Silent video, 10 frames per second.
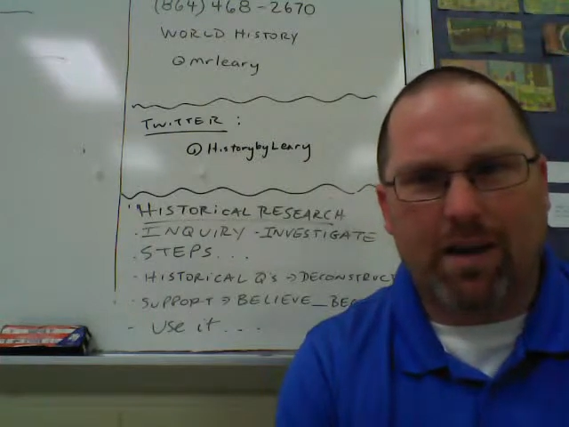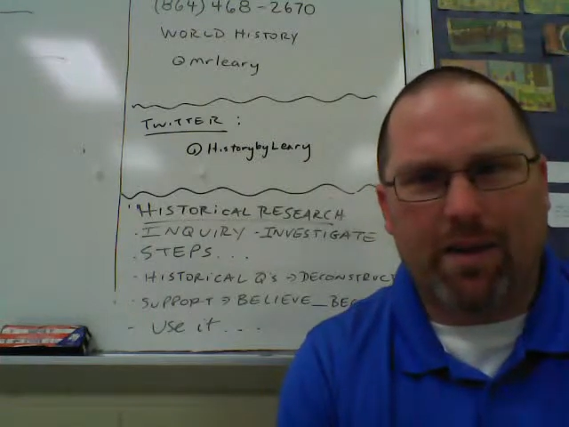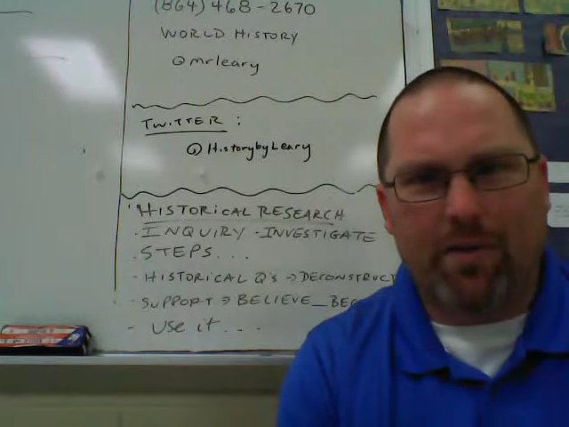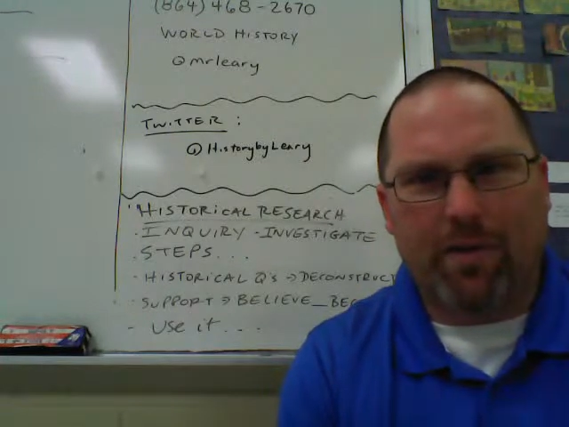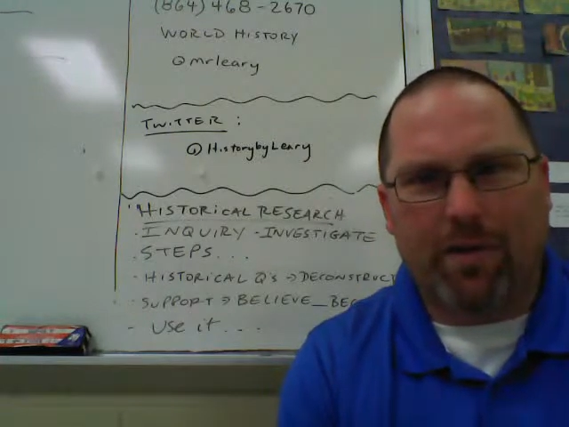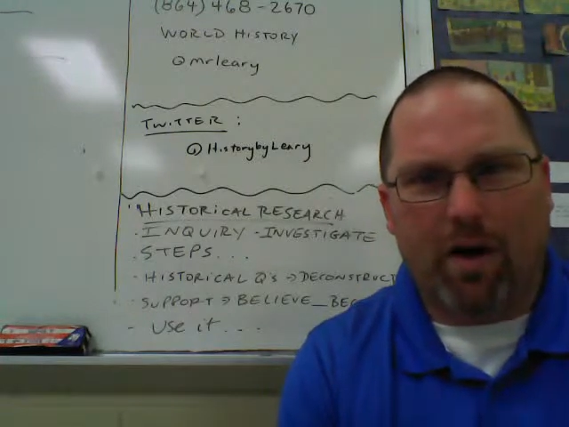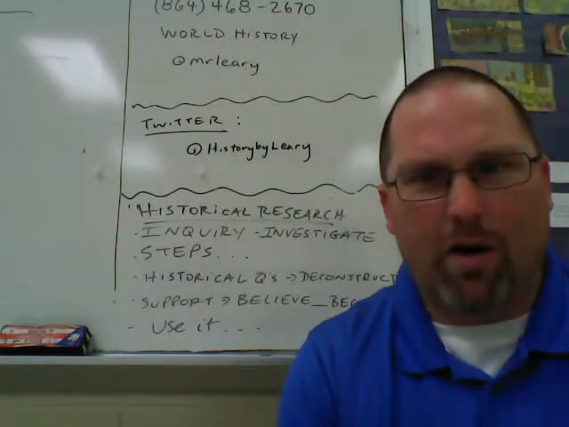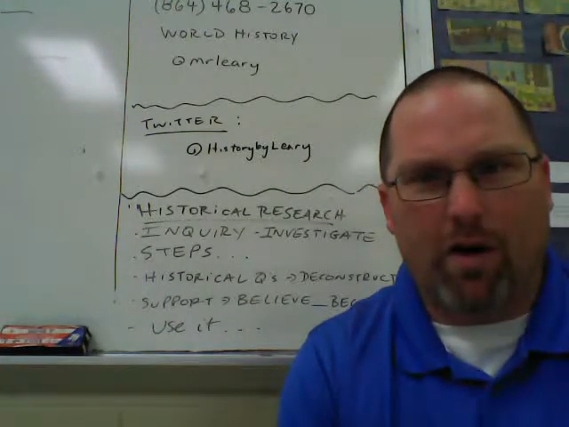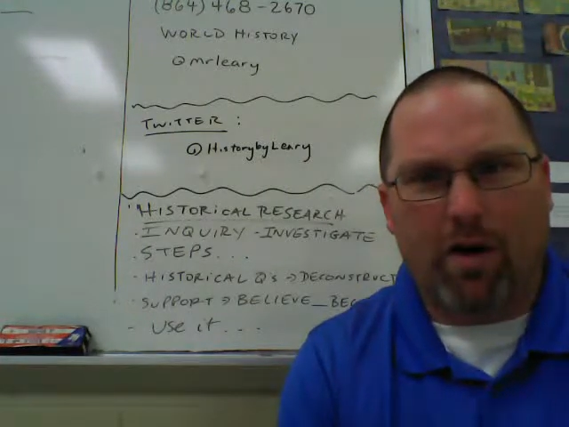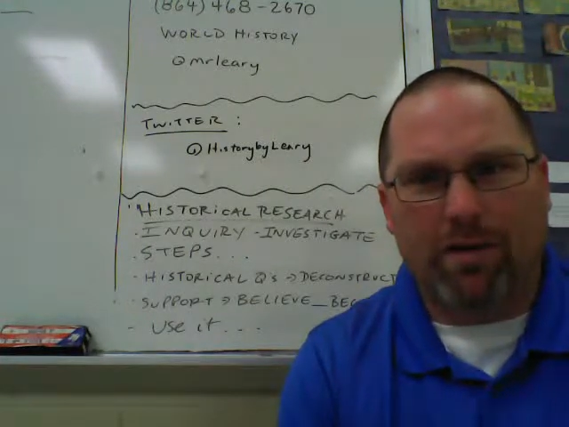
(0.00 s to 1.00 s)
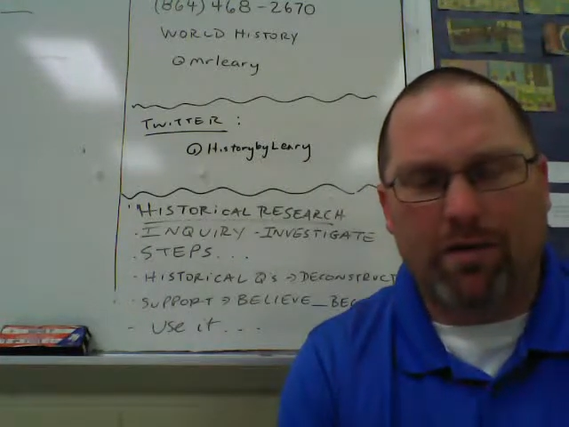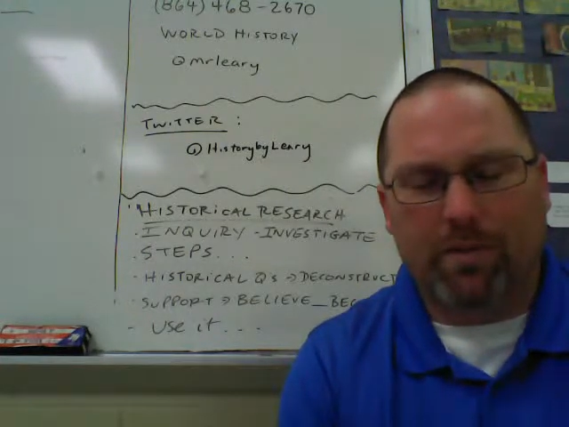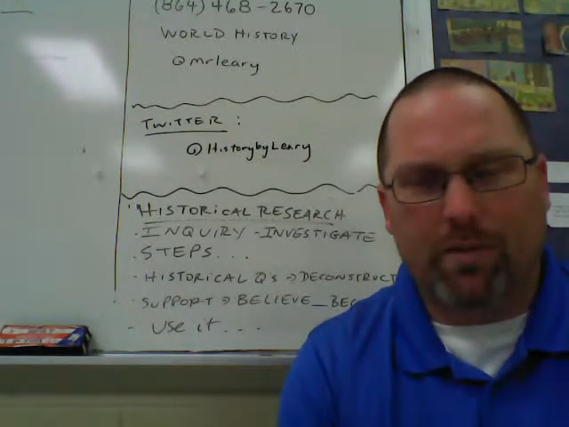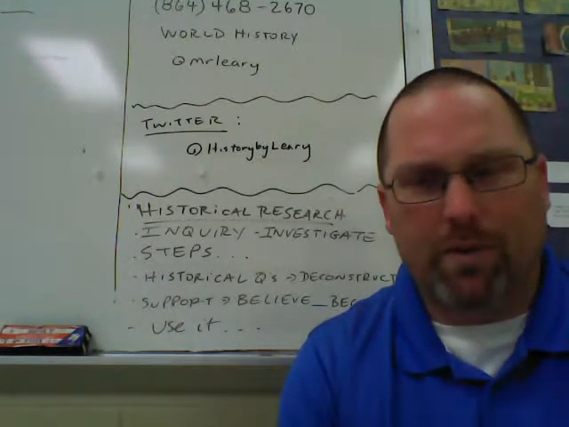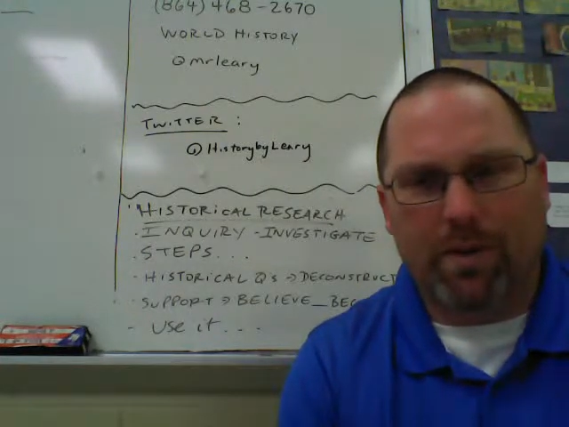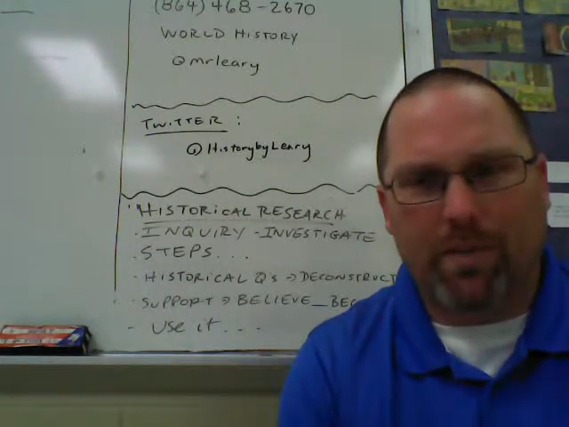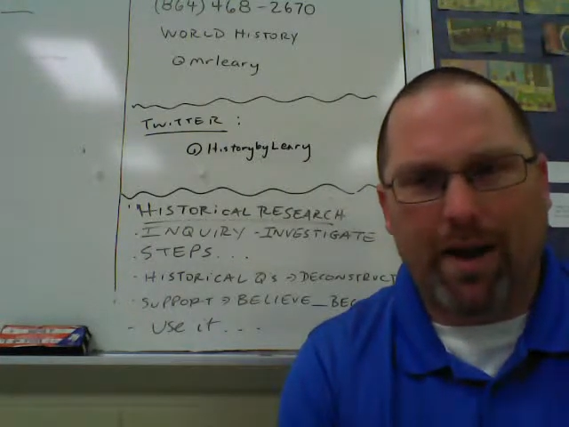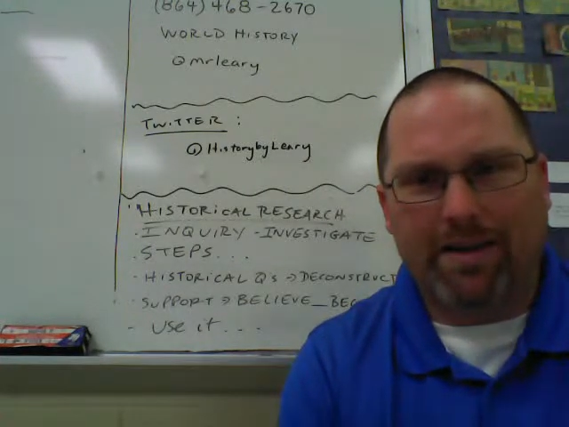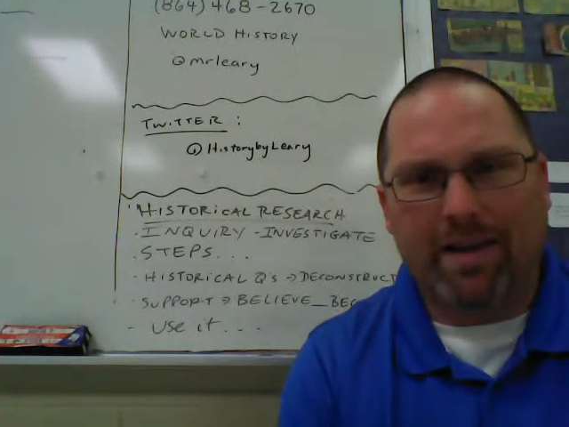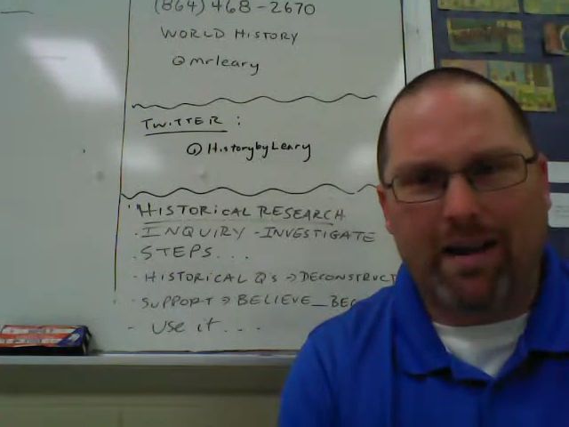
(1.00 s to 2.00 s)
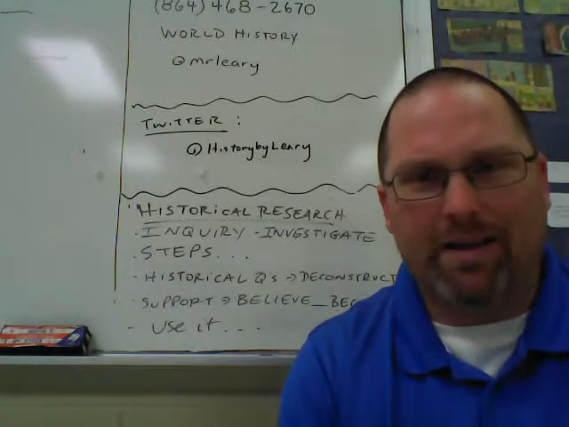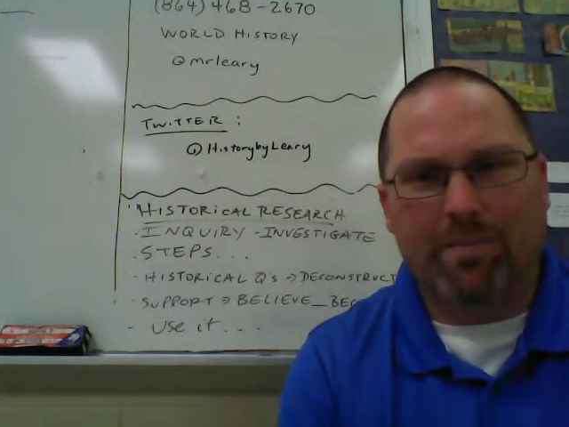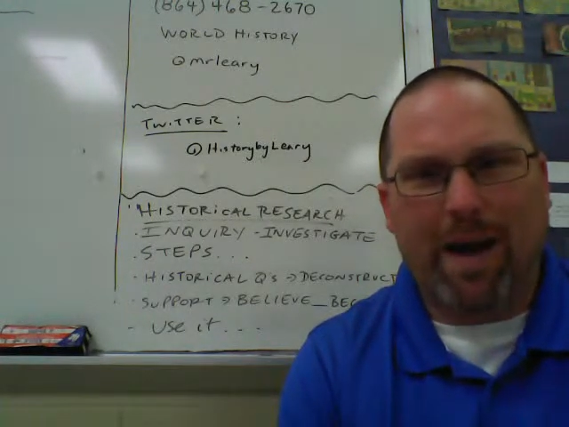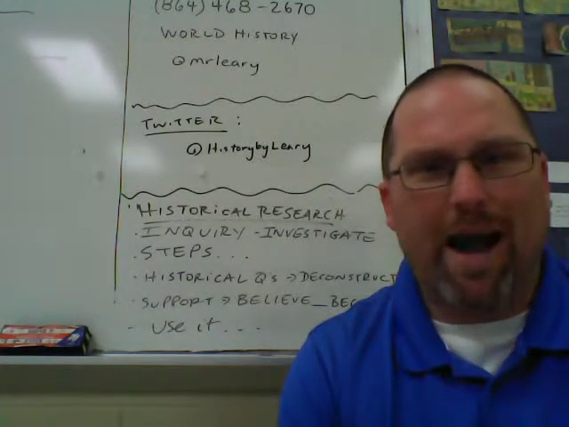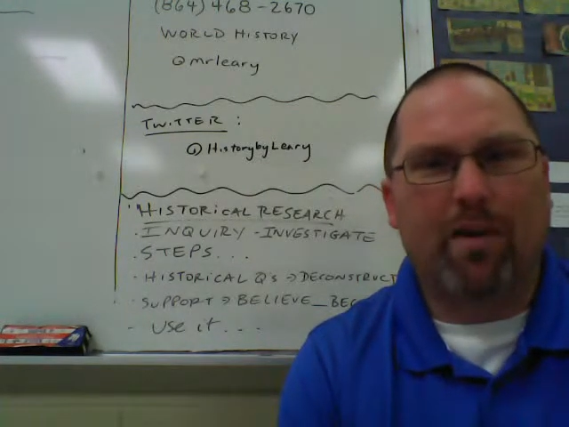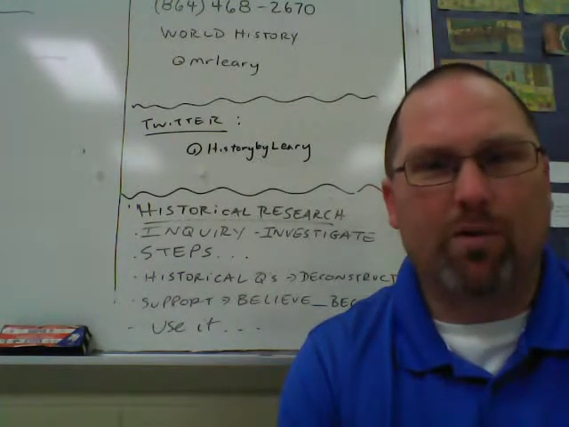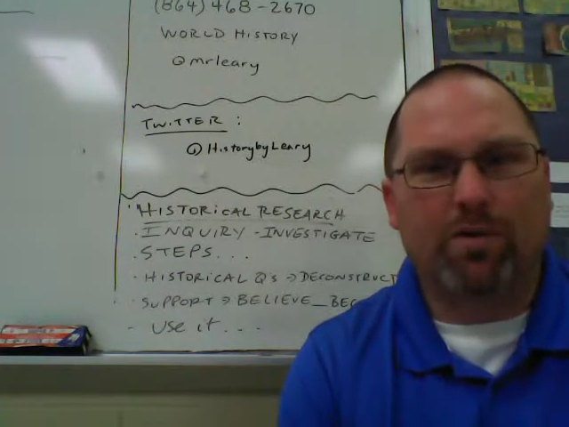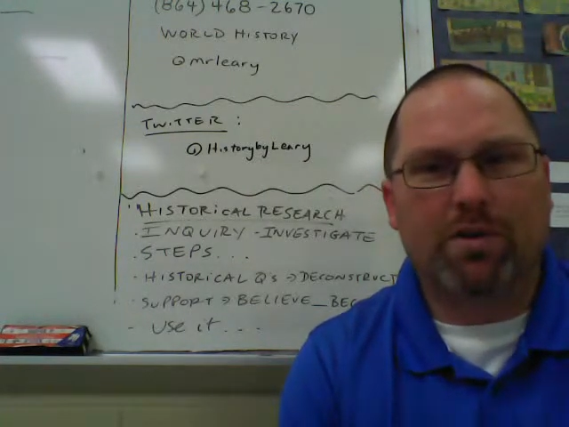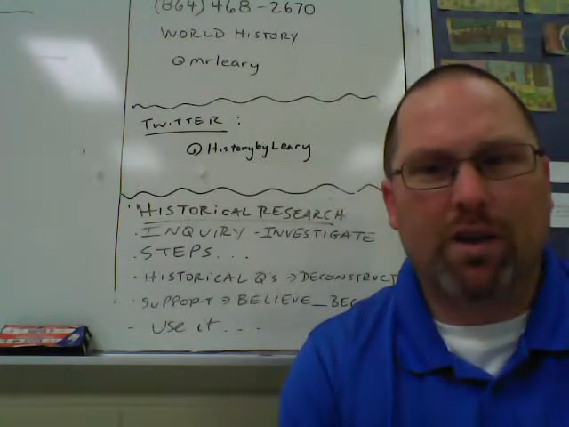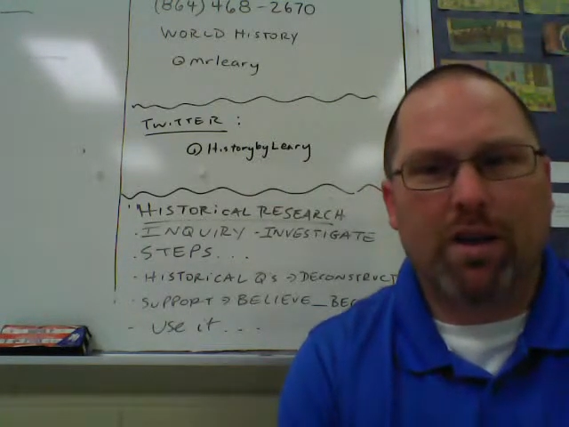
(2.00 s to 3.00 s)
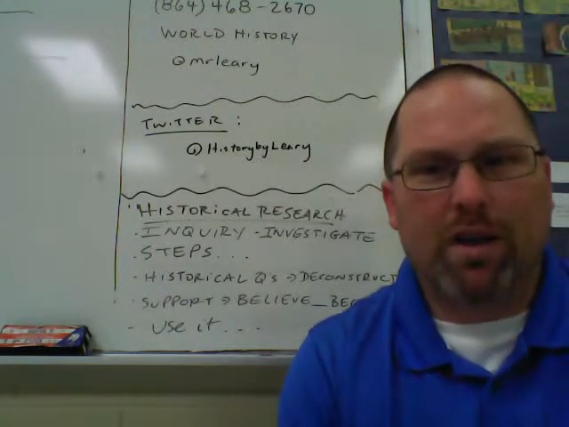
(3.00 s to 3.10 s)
I think we've often in the past gotten this backwards.